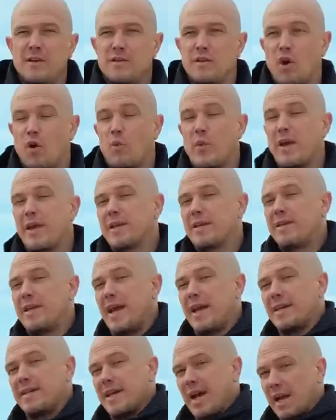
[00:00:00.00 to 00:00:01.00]
so we can
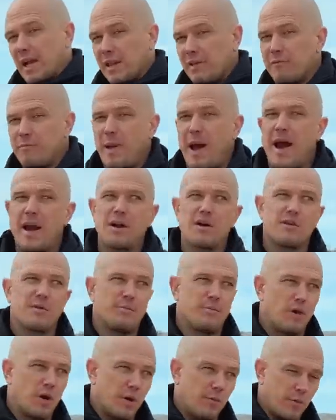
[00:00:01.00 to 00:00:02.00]
take deadlift patterns
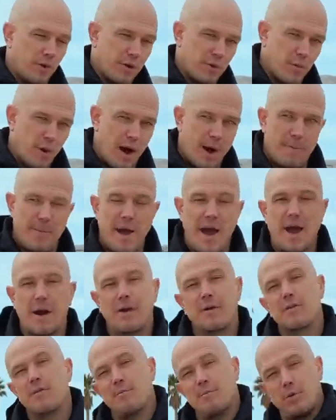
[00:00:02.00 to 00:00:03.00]
and put them with squat
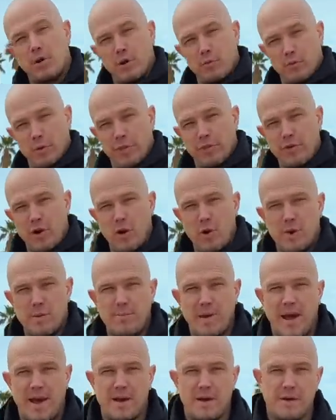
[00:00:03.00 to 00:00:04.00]
patterns and put them with throwing
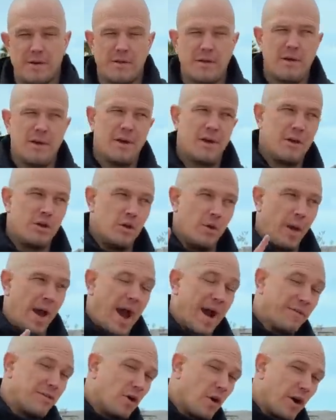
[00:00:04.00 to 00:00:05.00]
patterns you
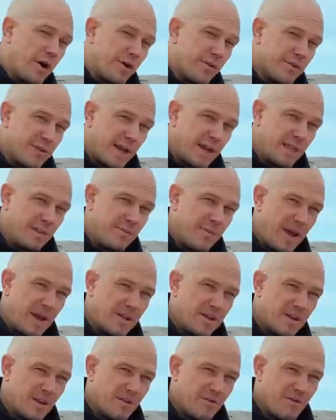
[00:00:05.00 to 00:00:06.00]
have to understand the
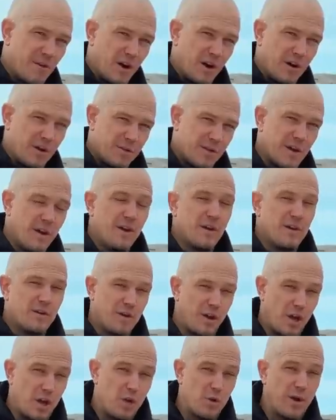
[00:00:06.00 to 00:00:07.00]
basics first
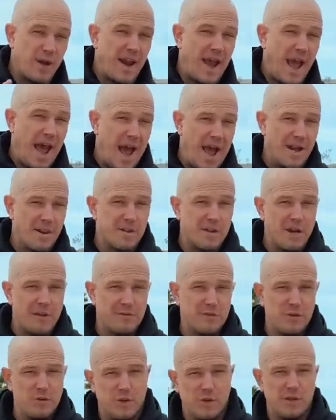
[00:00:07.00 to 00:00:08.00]
so you can add
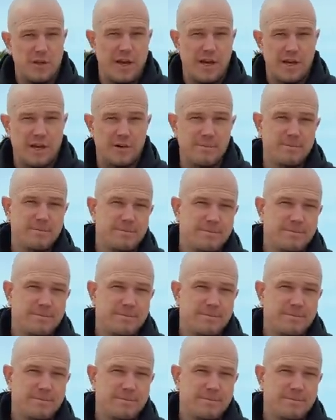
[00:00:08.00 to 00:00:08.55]
stuff to it later